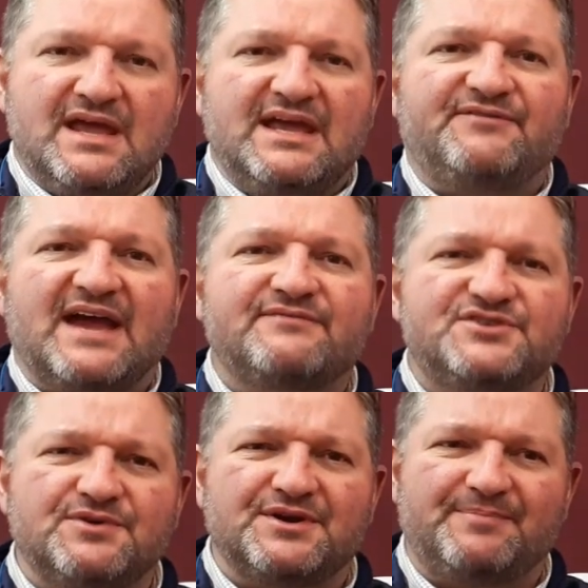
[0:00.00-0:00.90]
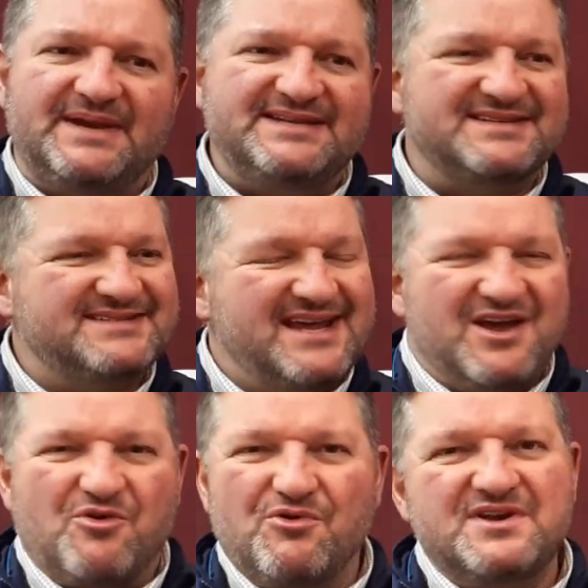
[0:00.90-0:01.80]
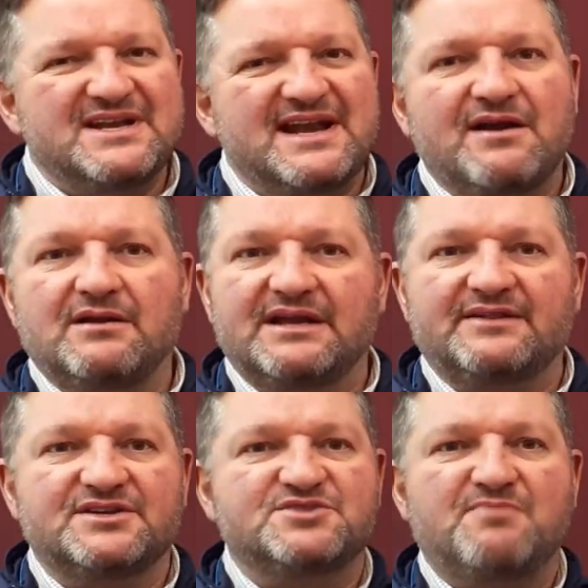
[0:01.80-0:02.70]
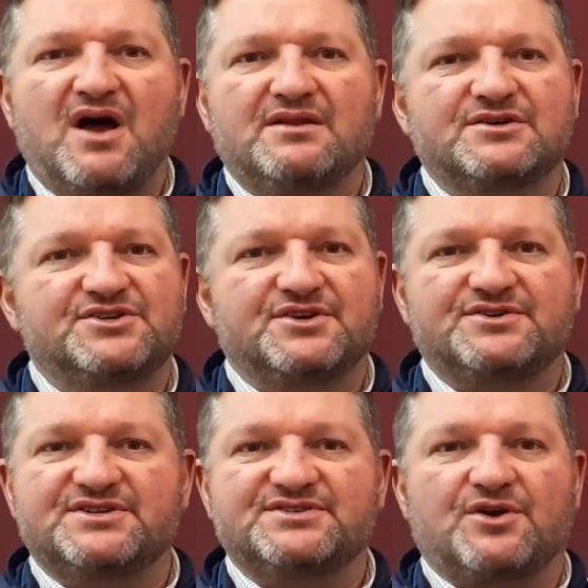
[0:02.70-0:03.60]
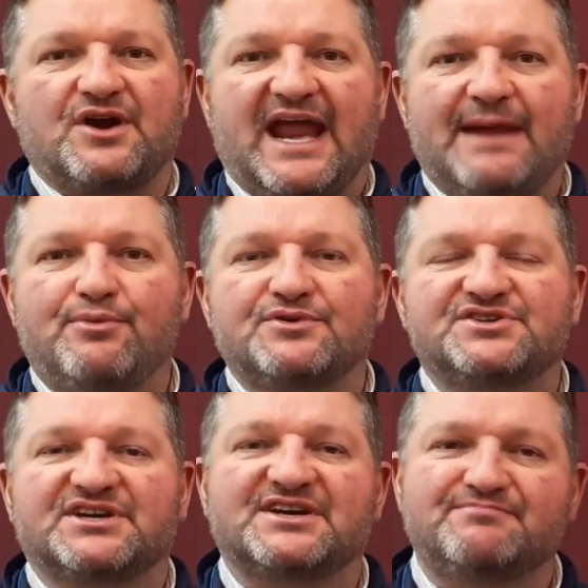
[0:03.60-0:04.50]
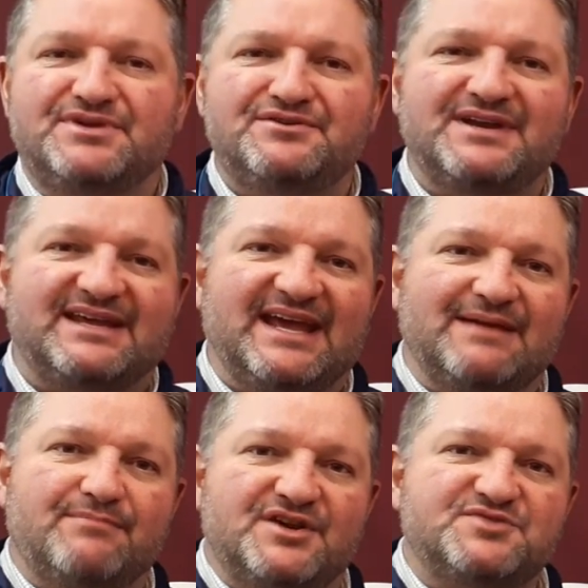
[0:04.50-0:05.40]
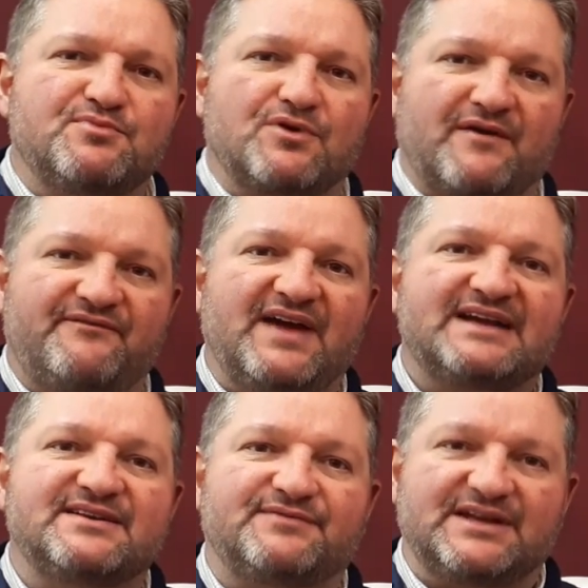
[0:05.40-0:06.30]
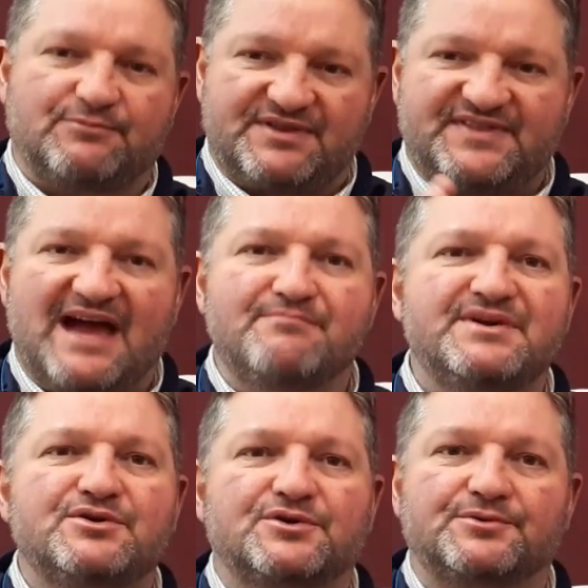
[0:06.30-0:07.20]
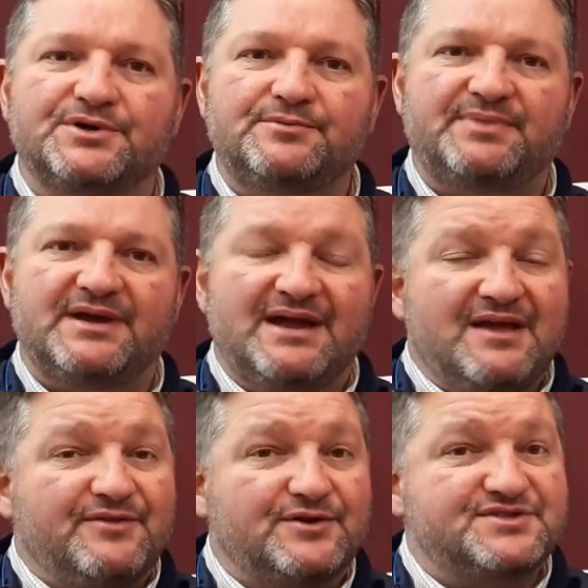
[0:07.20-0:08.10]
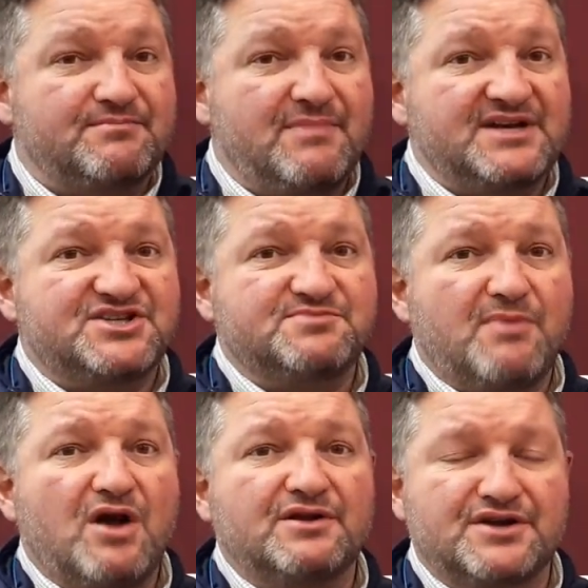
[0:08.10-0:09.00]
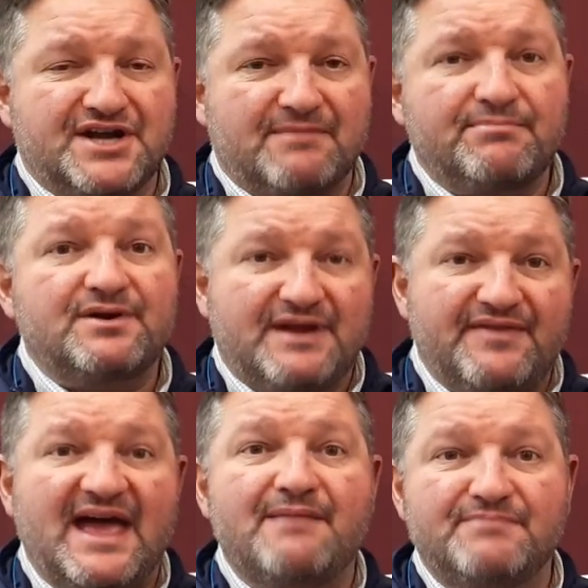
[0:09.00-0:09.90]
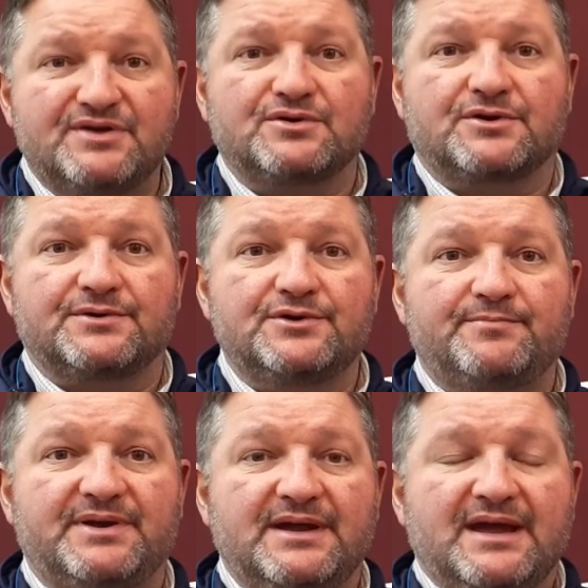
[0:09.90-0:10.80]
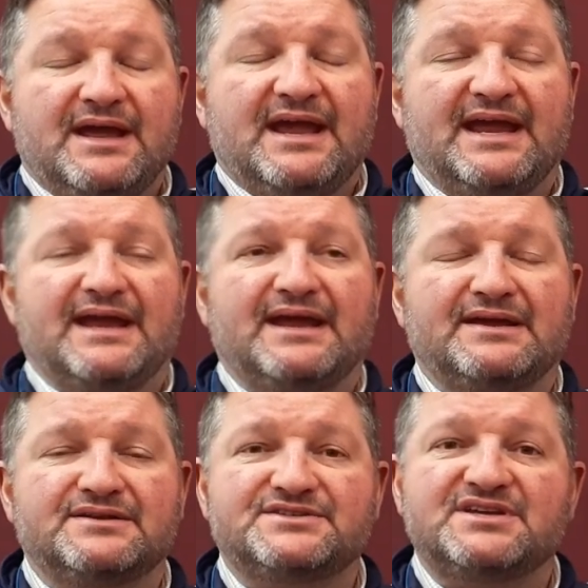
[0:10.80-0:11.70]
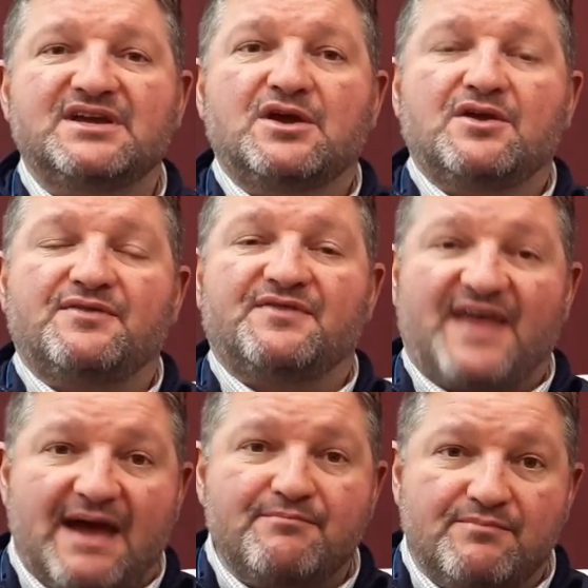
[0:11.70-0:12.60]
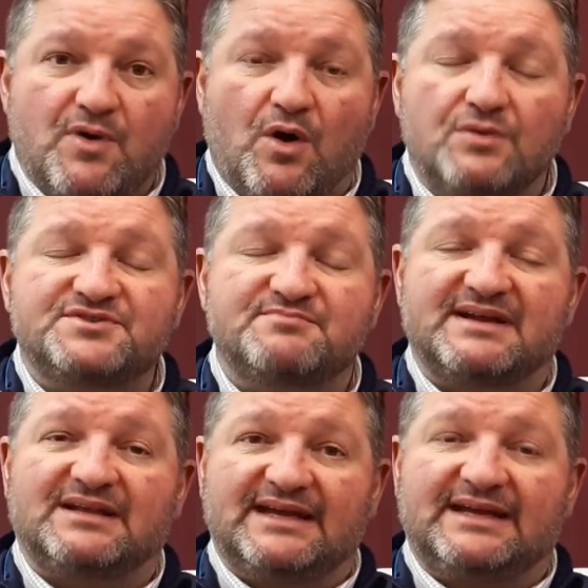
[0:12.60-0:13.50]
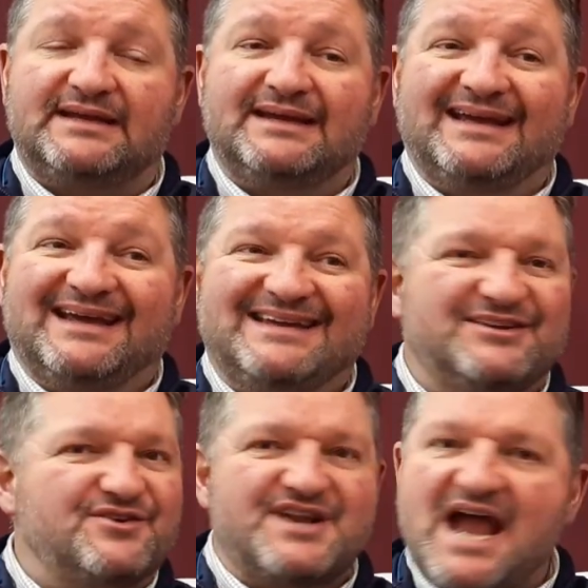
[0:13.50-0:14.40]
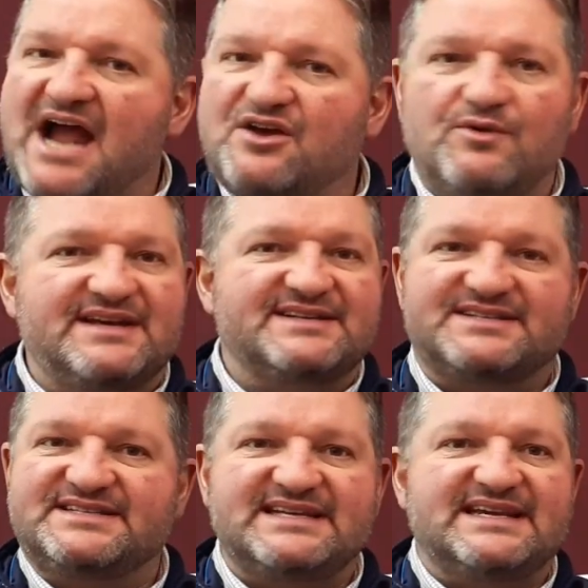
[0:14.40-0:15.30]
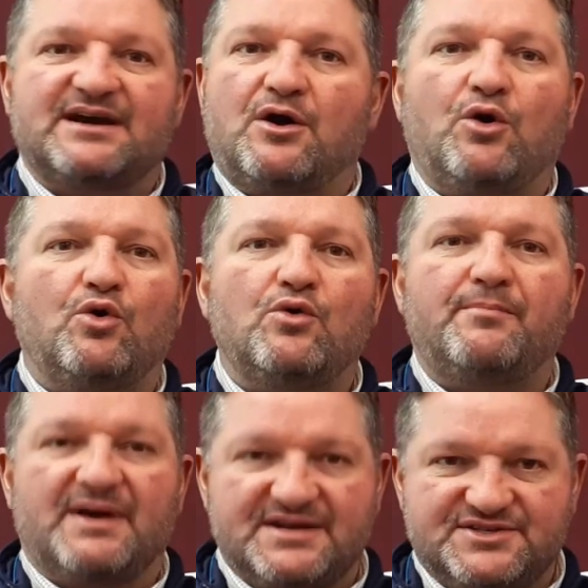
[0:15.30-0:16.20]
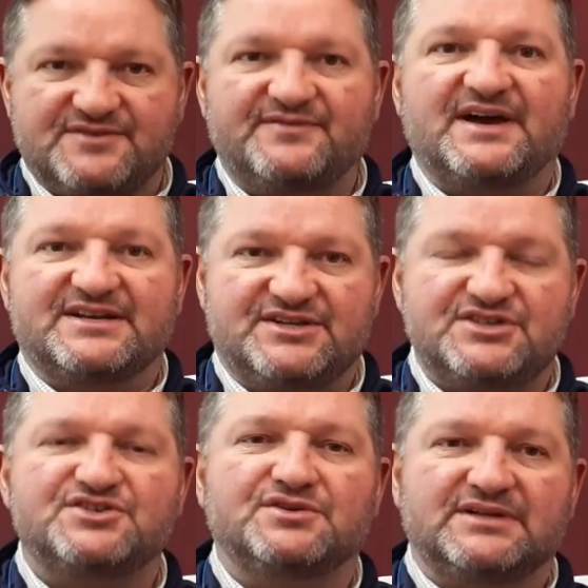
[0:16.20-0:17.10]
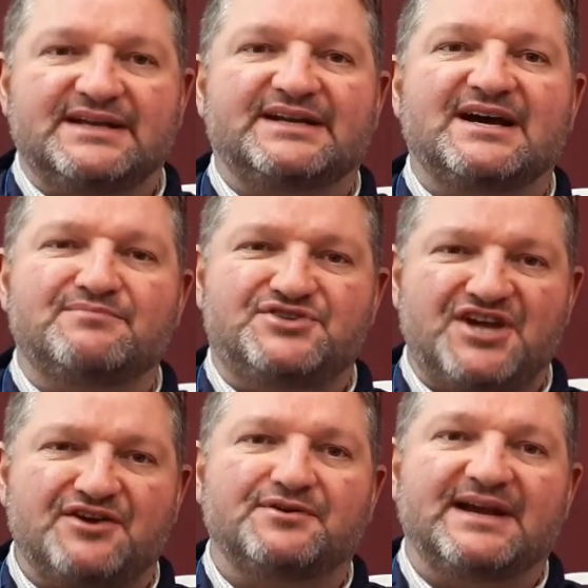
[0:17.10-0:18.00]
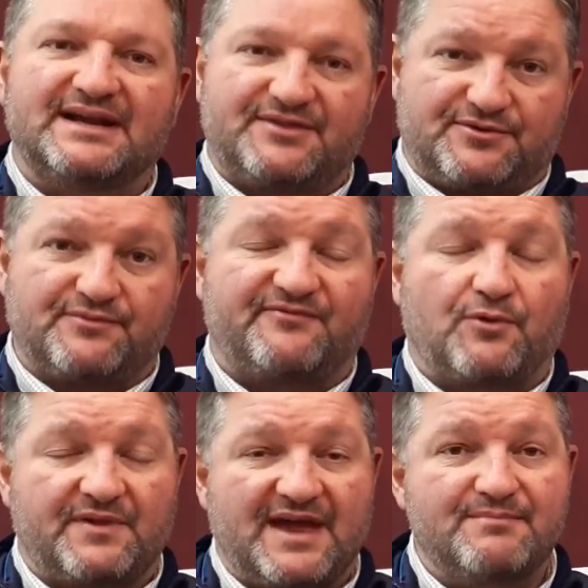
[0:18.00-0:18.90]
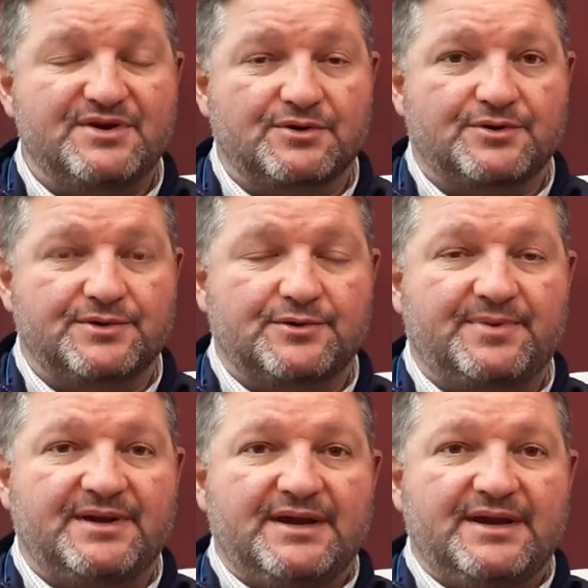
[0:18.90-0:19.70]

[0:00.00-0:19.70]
if you have 200 pieces, ordinarily the smaller churches are able to communicate much more effectively with that middle group. There's a much smaller number in that middle group, and that ultimately you're not going to see a whole bunch of additional income generated for that middle group.